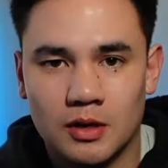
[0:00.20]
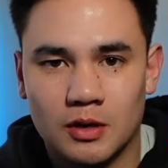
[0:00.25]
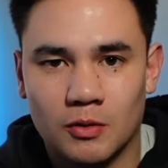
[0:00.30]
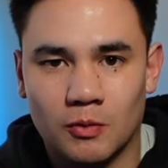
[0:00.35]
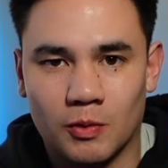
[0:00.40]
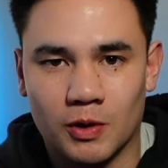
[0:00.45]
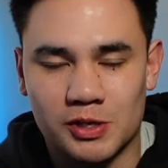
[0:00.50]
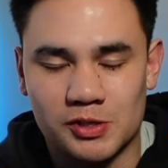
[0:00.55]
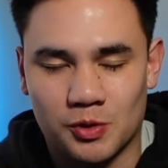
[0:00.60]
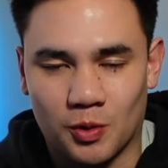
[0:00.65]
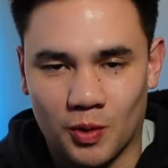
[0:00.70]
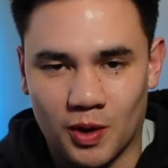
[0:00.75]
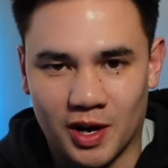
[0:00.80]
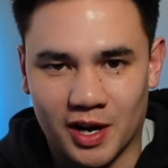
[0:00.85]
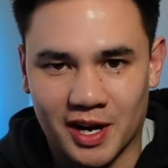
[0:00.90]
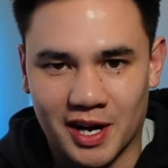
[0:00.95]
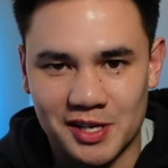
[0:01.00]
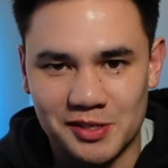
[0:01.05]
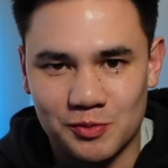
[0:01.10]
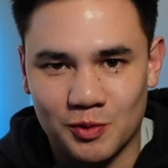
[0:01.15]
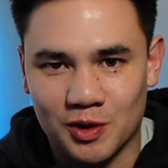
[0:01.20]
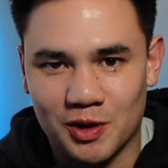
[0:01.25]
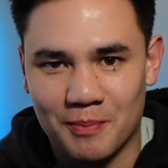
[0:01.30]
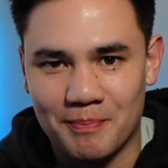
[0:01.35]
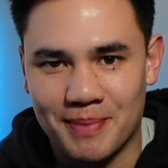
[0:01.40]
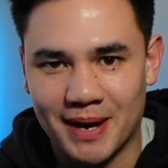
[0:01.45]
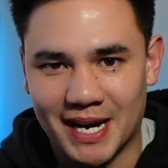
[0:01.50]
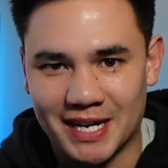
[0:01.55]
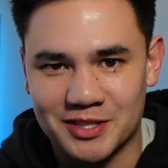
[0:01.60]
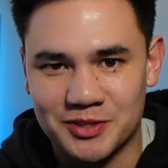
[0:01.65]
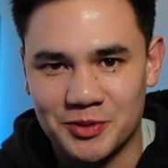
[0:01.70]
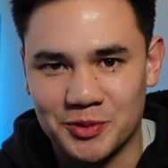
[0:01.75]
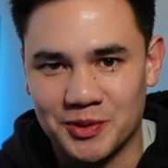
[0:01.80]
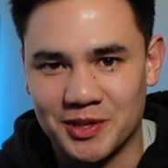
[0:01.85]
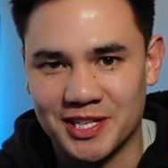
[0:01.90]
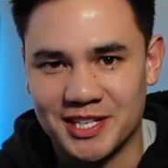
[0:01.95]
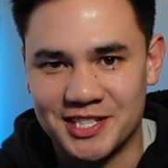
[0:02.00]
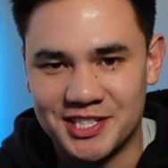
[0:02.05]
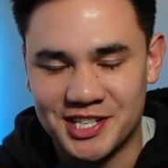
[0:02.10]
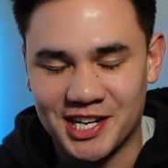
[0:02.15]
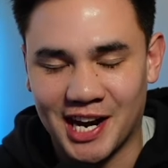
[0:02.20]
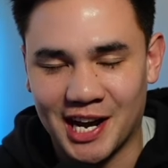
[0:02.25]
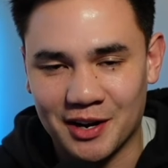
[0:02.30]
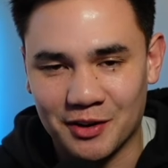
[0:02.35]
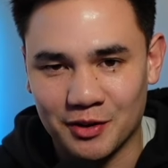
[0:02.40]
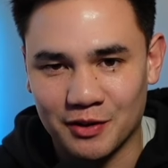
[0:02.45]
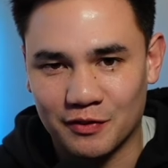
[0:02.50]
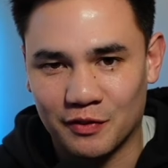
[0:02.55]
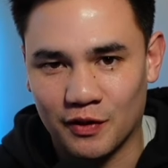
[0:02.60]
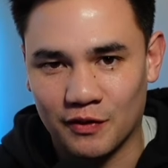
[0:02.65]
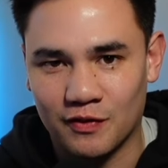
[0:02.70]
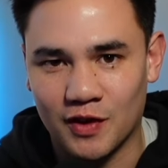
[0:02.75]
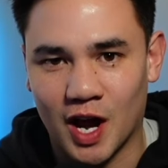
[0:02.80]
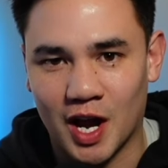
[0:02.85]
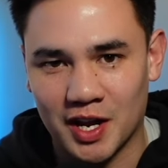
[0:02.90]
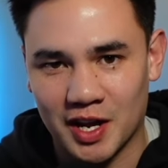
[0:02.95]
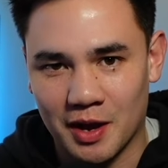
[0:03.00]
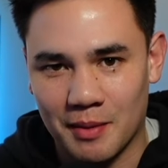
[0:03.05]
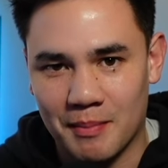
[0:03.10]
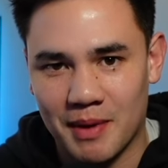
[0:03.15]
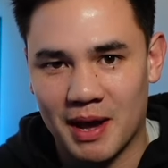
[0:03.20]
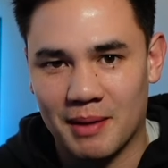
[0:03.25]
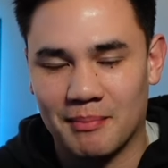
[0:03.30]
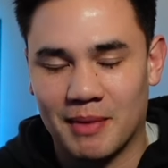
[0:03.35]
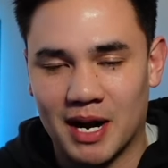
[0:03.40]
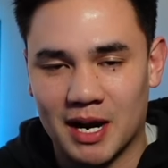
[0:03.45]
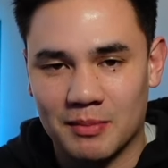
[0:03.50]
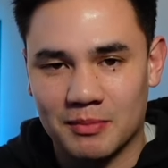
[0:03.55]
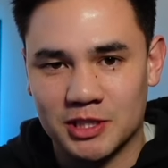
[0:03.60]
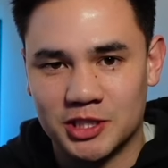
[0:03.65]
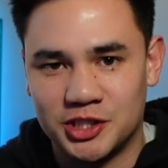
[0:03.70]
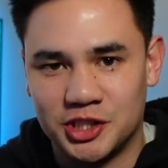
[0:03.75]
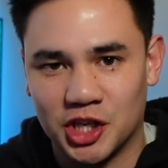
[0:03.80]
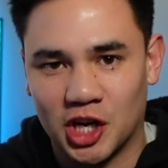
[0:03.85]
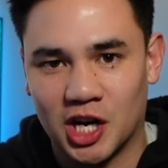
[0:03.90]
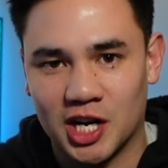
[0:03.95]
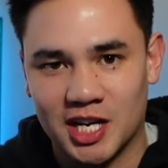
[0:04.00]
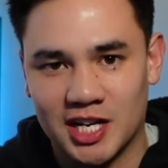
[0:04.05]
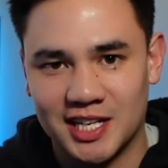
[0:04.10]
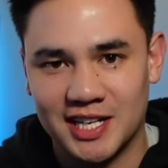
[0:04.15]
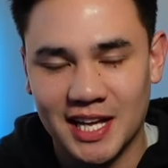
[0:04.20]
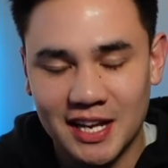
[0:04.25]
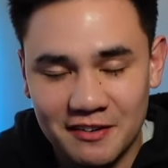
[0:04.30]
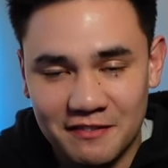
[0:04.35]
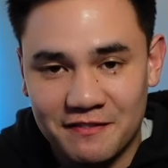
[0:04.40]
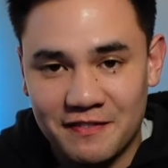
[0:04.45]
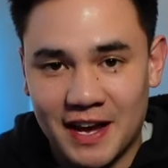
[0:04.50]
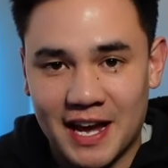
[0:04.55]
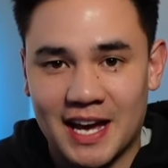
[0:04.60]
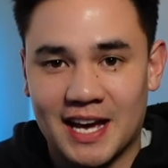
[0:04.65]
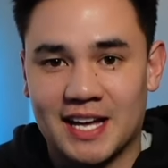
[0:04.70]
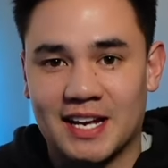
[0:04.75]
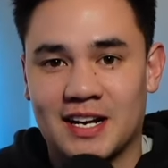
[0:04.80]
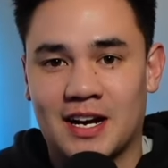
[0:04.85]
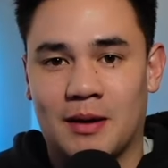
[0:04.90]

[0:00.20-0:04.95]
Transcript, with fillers: What is going on, guys? Welcome back to the channel. If we've not yet met, my name is Johnny Nitafan.